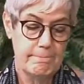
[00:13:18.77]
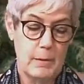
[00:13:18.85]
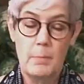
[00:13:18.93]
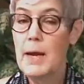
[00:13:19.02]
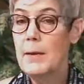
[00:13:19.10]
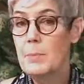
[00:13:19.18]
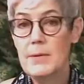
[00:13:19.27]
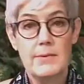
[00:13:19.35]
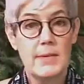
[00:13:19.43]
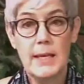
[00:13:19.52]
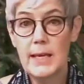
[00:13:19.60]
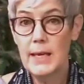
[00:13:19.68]
Might be
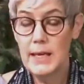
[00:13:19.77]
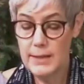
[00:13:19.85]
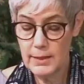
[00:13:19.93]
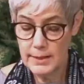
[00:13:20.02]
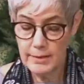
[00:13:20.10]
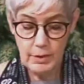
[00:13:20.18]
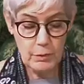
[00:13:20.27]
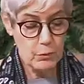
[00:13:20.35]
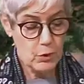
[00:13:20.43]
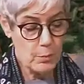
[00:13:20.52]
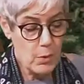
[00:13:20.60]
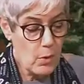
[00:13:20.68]
sitting in the living
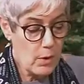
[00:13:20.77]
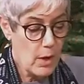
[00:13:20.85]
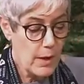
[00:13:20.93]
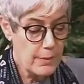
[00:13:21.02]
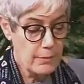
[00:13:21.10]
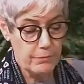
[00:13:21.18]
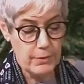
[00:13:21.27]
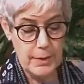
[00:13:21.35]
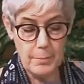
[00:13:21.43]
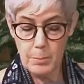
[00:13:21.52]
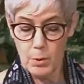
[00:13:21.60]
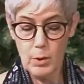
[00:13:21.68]
room or on the
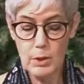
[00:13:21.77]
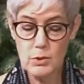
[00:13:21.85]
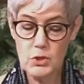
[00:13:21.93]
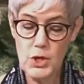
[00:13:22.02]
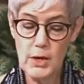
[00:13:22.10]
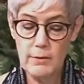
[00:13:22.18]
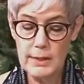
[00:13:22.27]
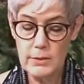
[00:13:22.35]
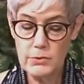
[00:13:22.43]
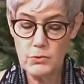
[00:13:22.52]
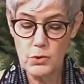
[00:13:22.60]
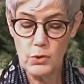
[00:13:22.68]
front porch, sharing the
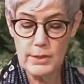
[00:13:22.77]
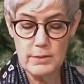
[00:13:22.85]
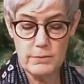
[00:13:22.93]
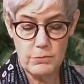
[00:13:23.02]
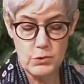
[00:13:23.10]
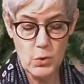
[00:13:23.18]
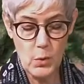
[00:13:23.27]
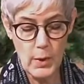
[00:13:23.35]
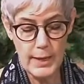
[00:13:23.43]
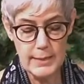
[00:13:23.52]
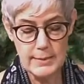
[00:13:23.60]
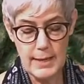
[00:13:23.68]
stories of
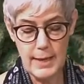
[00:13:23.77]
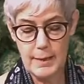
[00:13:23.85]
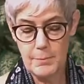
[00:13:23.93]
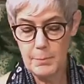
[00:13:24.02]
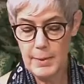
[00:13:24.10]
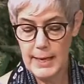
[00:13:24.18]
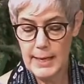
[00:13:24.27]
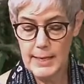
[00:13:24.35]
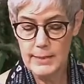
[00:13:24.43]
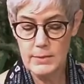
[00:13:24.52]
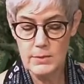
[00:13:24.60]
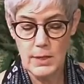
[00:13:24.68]
joys and
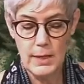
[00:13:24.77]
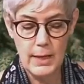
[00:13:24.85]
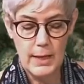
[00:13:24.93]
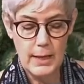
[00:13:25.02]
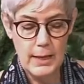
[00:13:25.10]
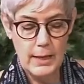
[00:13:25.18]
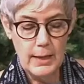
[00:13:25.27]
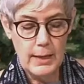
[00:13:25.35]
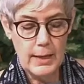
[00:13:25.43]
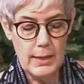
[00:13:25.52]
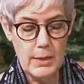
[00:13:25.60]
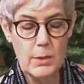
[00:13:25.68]
pains.
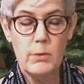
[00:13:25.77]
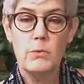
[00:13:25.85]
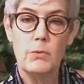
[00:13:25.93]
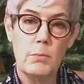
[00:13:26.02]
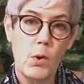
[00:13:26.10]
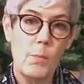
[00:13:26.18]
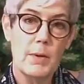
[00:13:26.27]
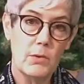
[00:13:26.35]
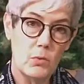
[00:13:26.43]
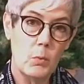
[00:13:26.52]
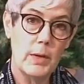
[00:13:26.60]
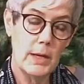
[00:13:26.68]
In those
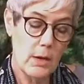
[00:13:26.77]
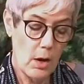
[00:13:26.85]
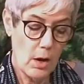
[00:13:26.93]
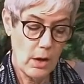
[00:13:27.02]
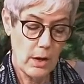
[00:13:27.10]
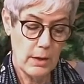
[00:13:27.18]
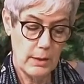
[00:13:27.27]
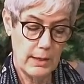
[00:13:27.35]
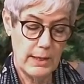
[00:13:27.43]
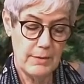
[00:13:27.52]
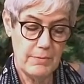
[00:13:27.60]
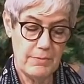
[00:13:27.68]
moments, we are,
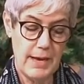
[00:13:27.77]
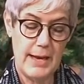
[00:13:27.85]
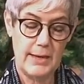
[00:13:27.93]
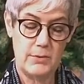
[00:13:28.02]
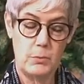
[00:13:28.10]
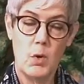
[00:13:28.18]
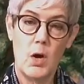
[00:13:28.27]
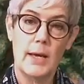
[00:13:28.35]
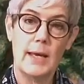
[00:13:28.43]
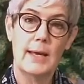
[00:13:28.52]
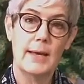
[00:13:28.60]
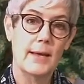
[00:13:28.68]
in fact,
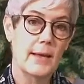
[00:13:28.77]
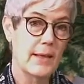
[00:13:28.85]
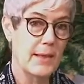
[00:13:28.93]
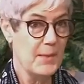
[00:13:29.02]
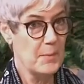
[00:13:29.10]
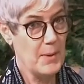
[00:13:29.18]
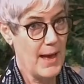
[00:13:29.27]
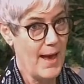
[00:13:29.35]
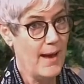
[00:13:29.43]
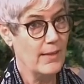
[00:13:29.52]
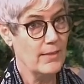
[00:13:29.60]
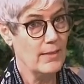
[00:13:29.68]
walking the
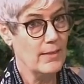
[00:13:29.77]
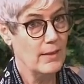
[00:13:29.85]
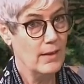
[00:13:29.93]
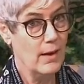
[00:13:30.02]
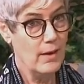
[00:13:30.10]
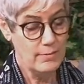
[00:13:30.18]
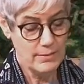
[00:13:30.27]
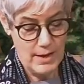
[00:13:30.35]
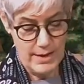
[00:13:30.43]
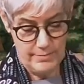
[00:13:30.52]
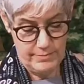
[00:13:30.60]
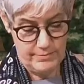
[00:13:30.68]
path of
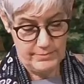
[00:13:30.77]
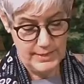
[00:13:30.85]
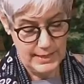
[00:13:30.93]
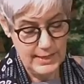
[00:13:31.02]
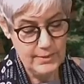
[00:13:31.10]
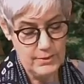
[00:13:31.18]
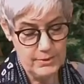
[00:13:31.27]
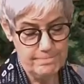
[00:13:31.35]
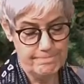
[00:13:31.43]
life together.